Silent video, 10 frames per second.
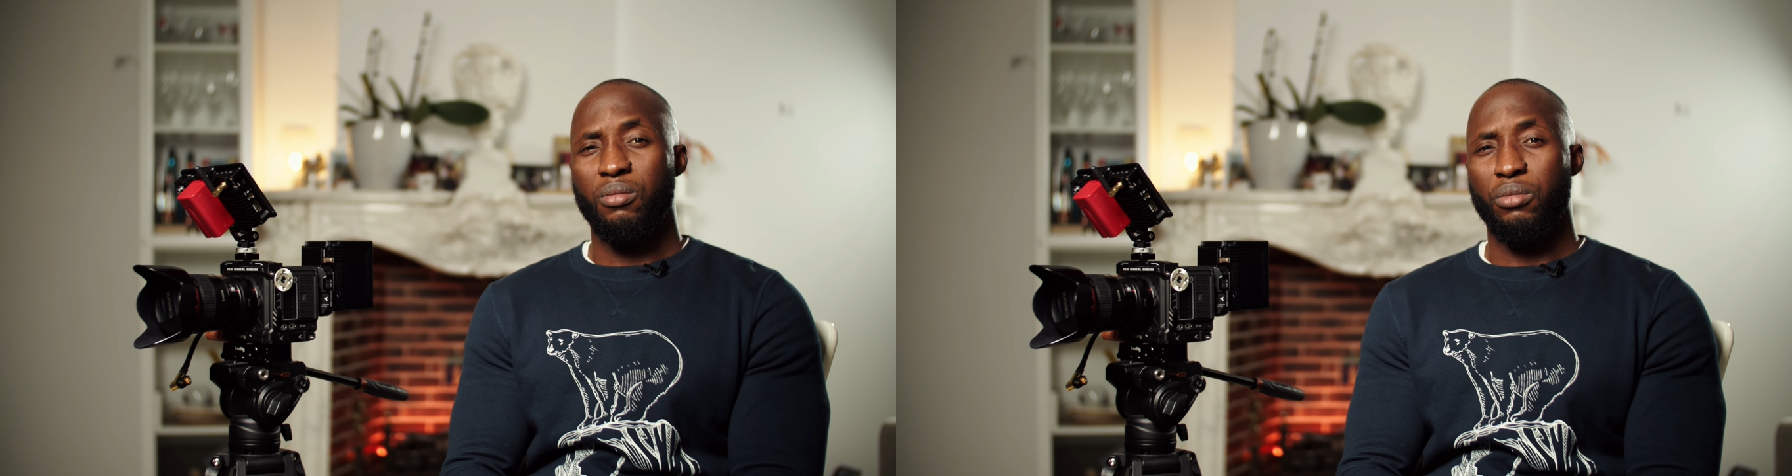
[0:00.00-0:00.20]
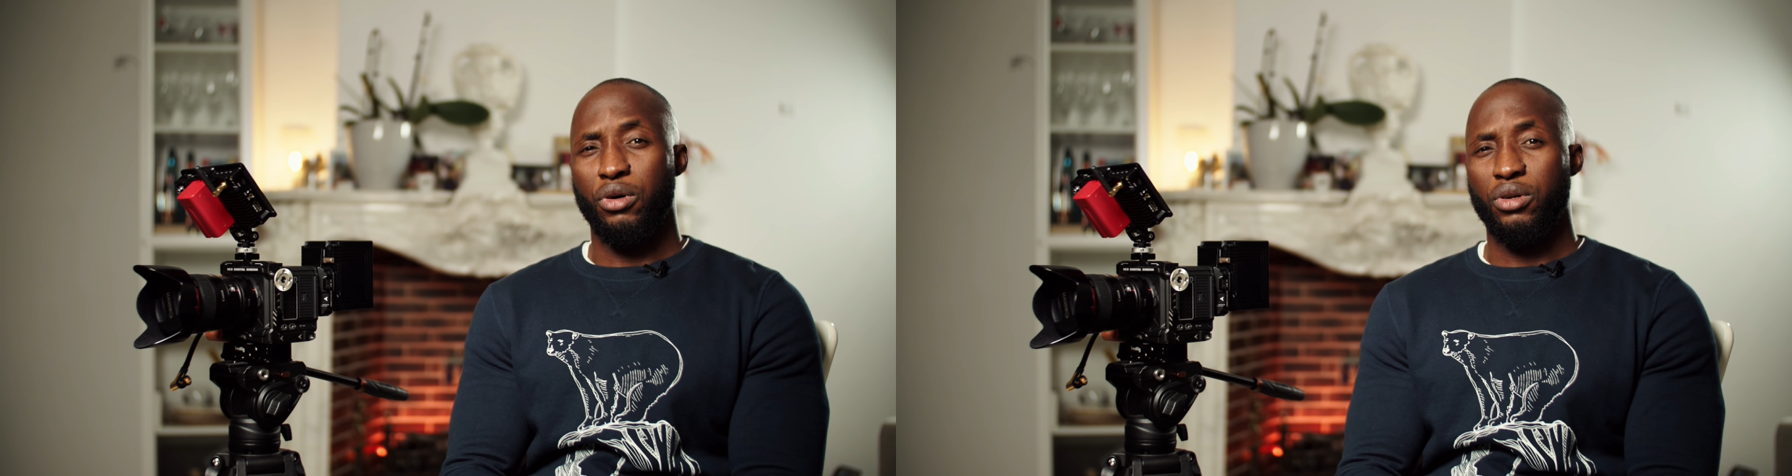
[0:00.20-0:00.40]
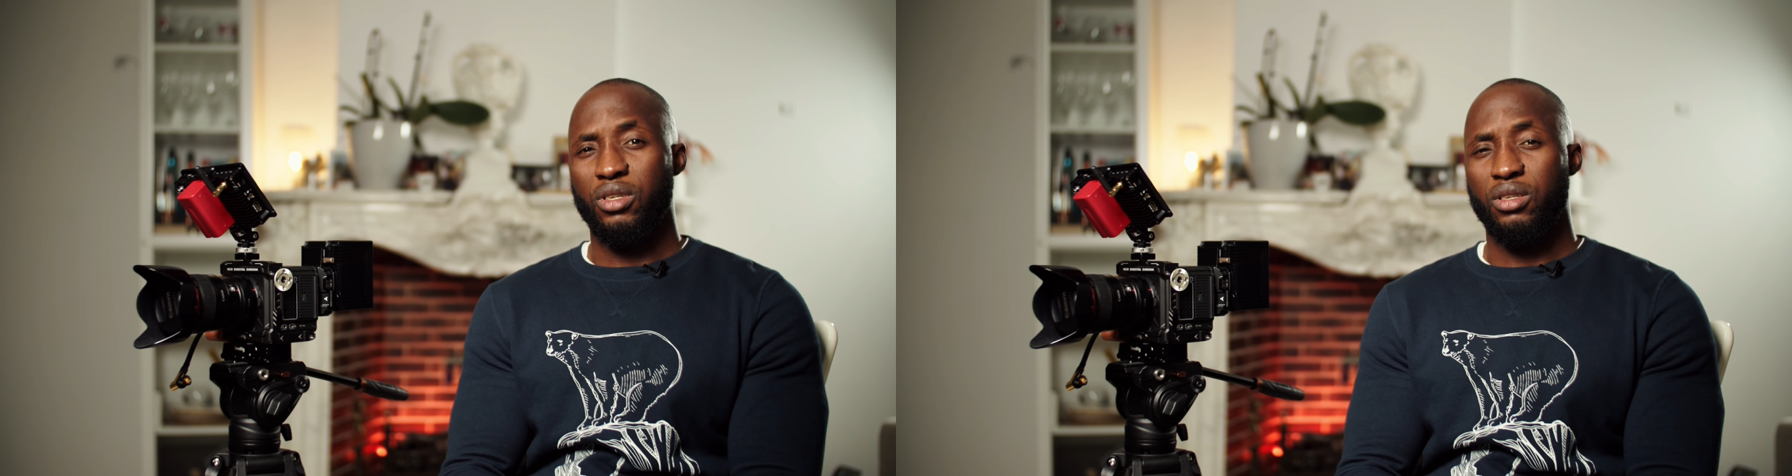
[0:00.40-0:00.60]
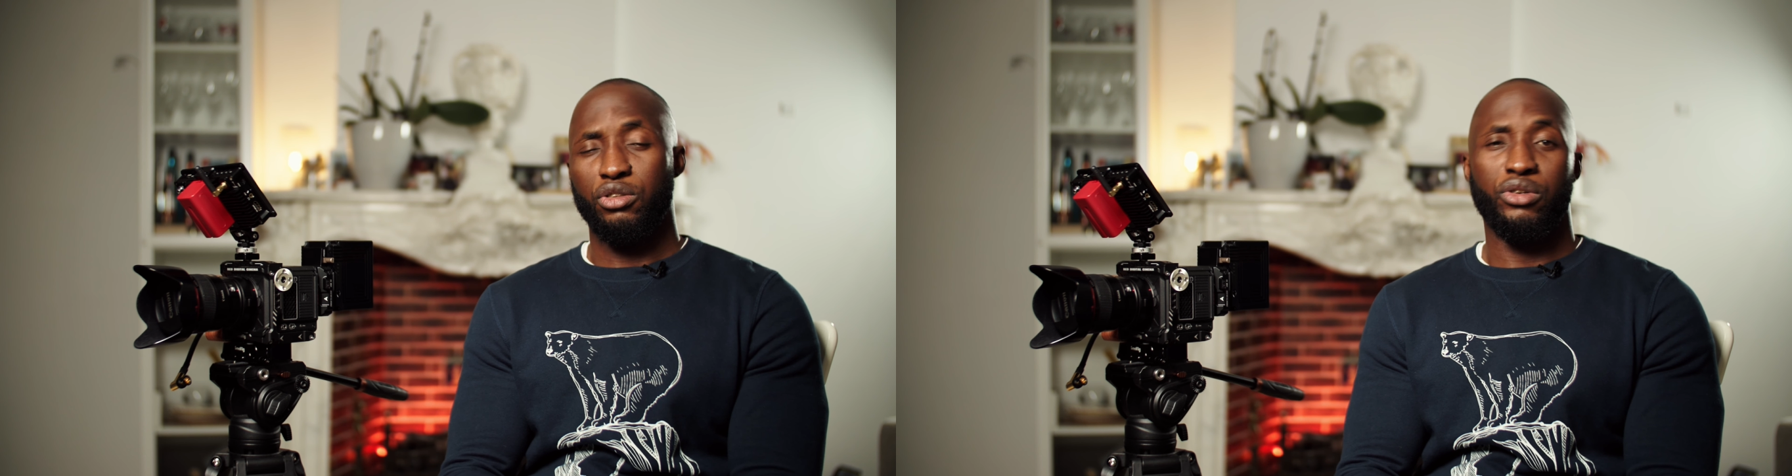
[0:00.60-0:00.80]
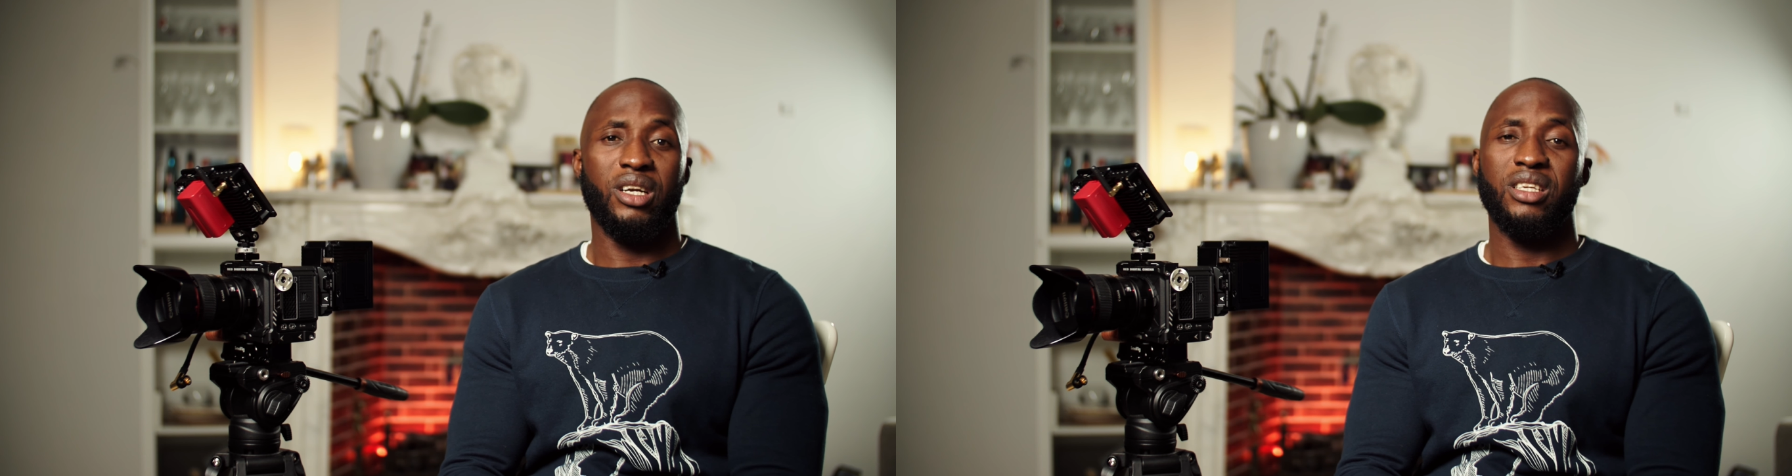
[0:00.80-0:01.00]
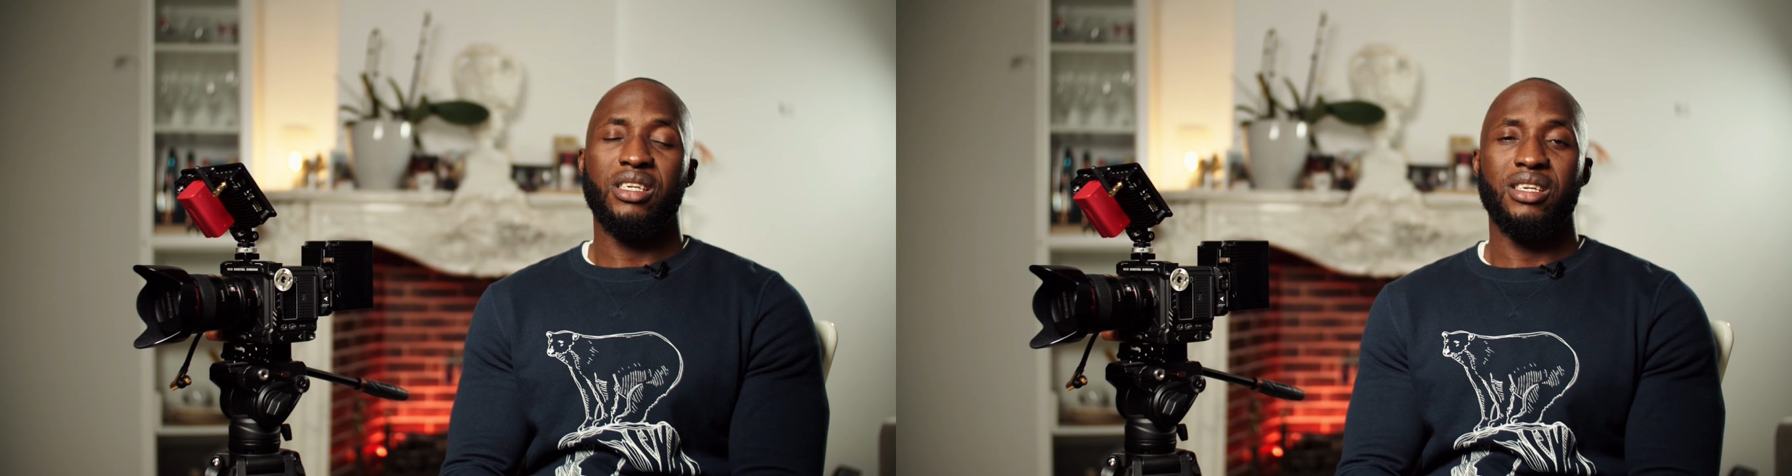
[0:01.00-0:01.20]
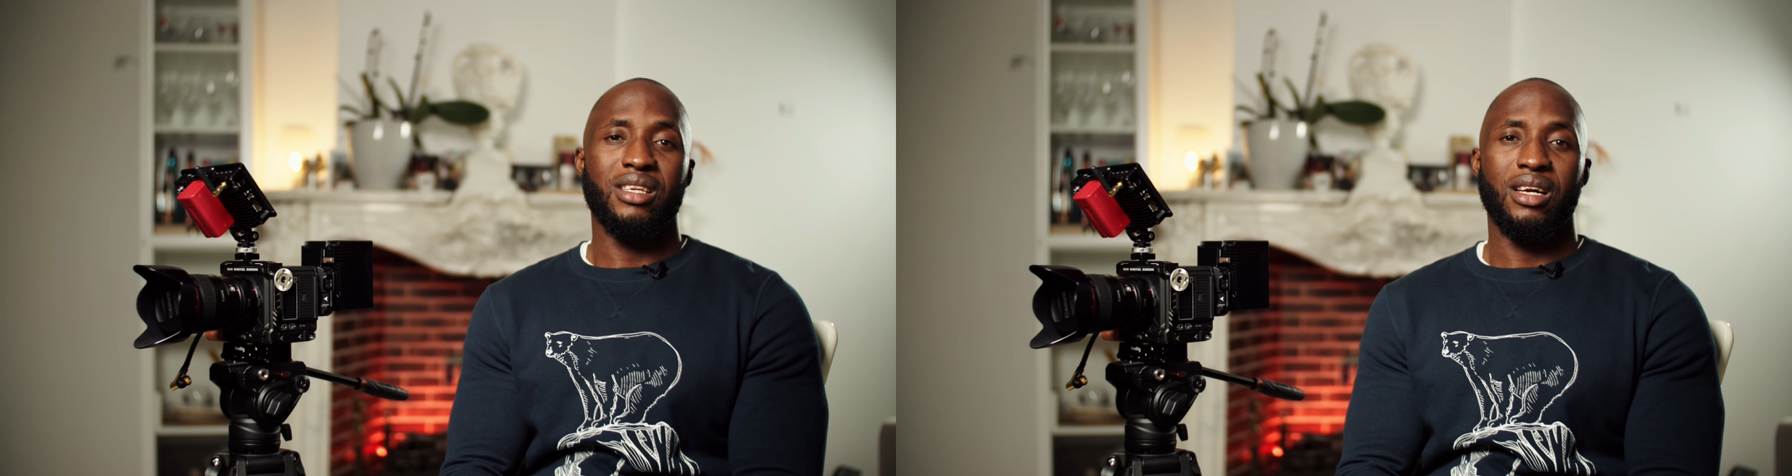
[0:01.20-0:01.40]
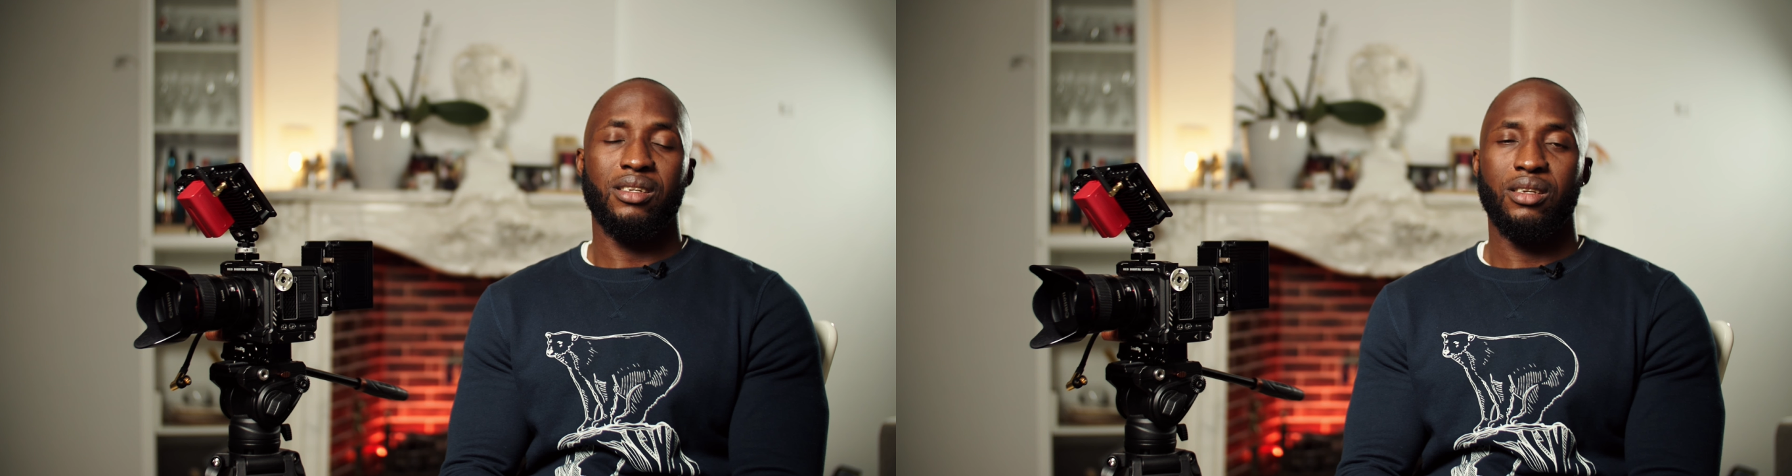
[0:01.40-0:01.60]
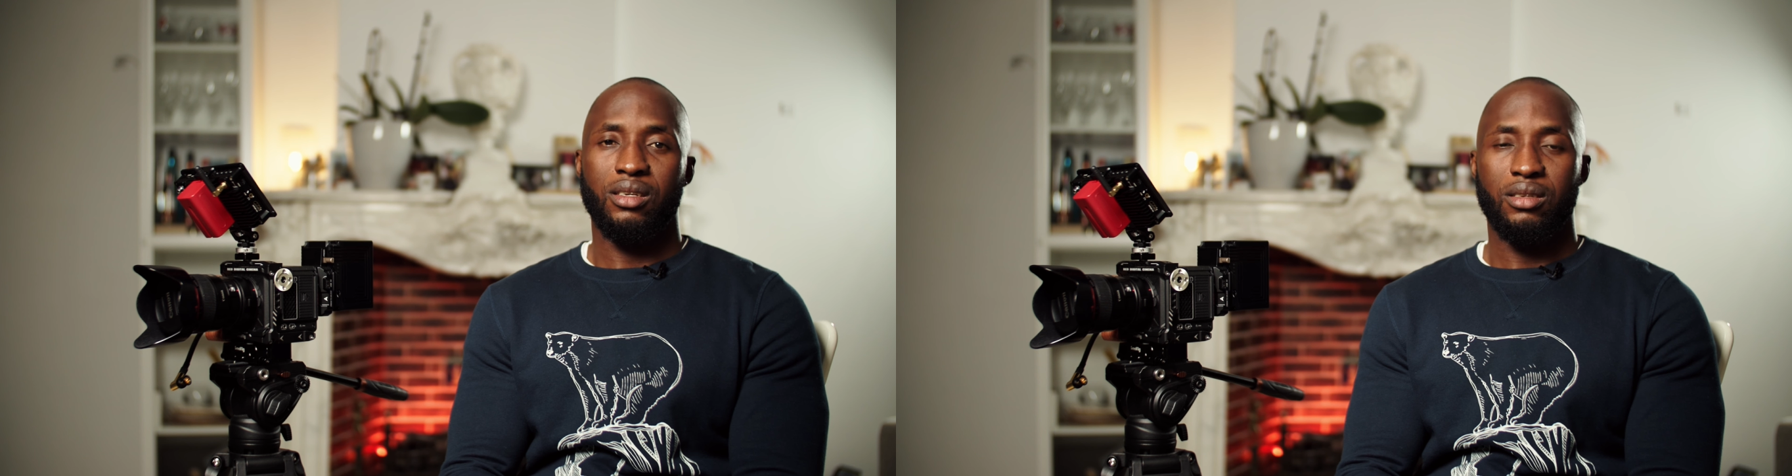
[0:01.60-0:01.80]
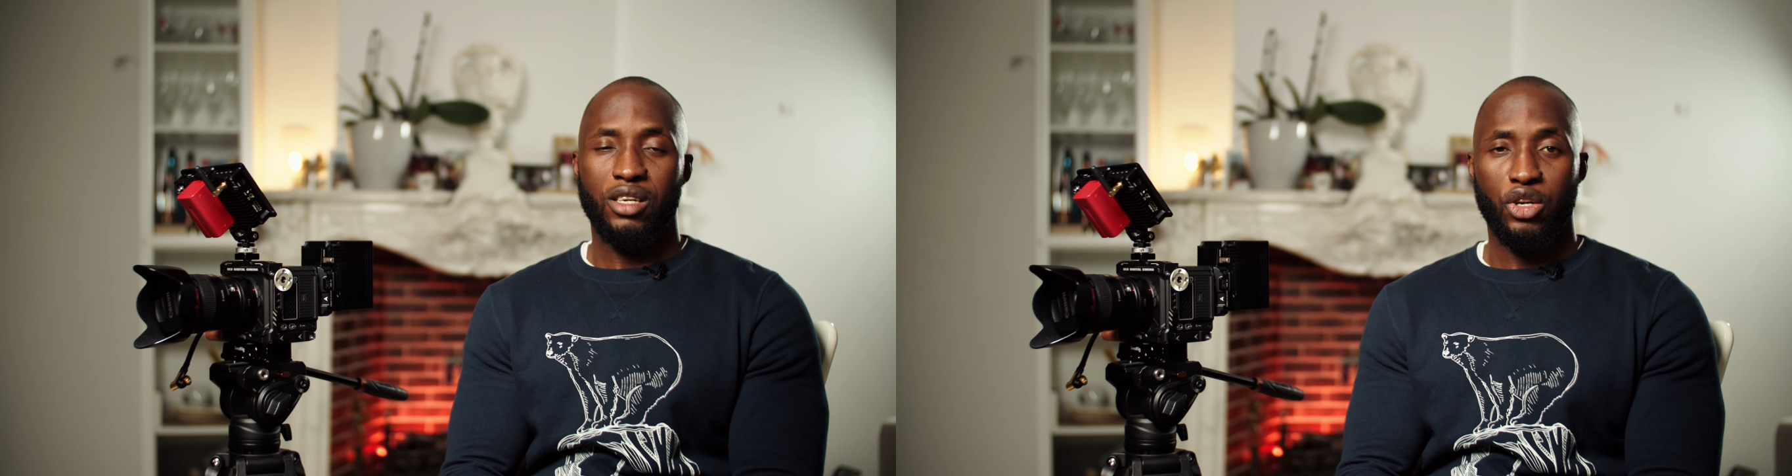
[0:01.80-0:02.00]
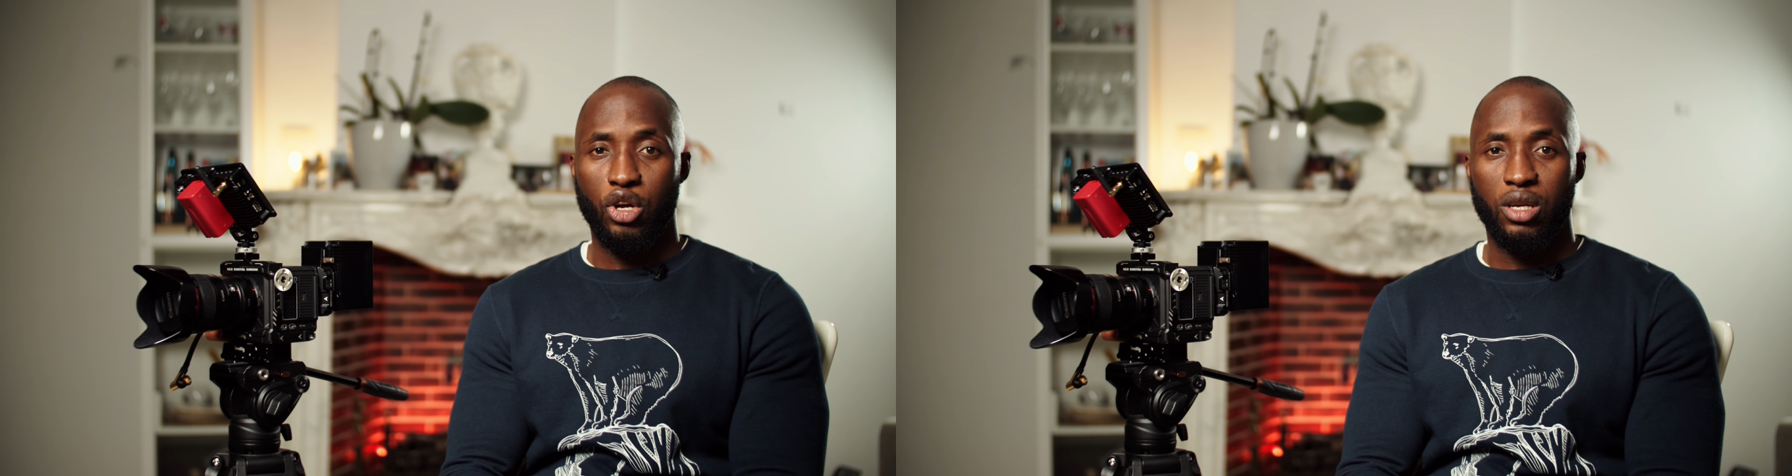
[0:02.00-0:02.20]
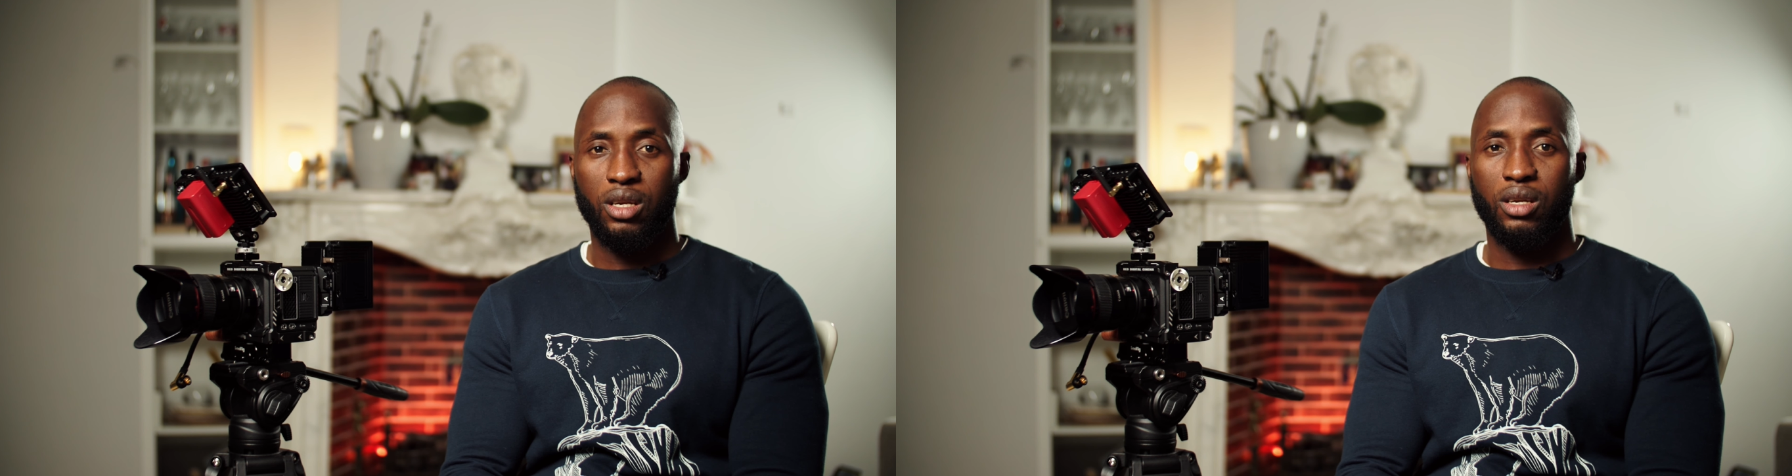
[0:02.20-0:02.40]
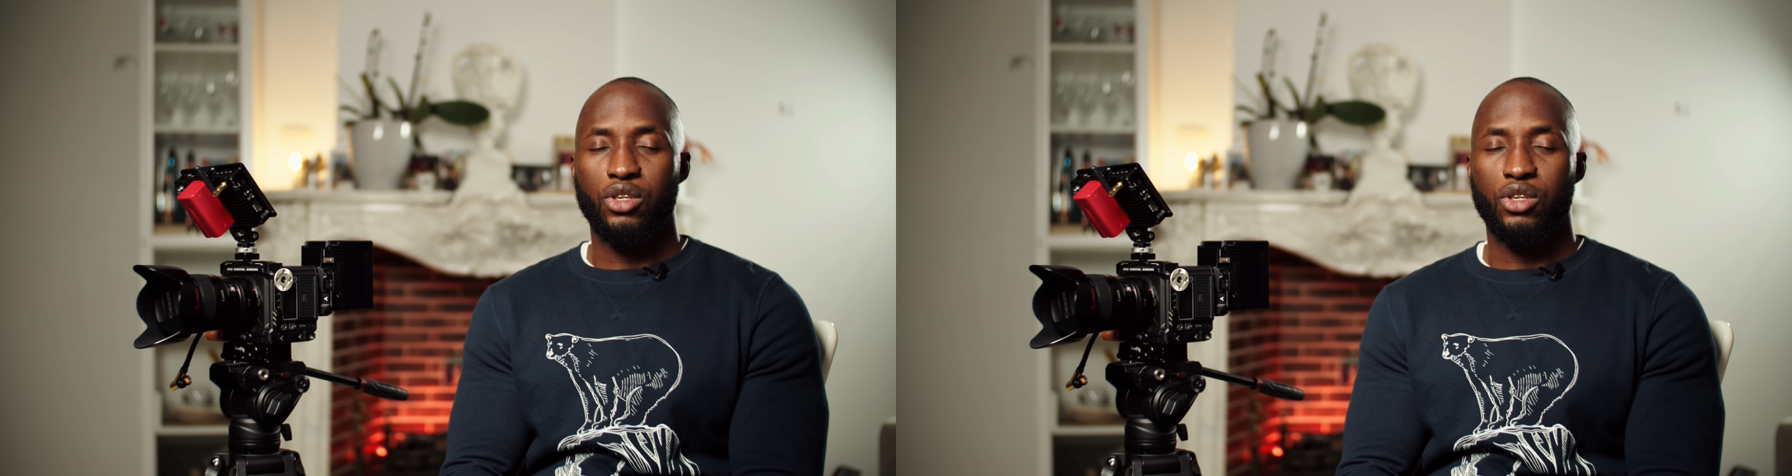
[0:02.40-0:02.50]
but the reality is that they're not.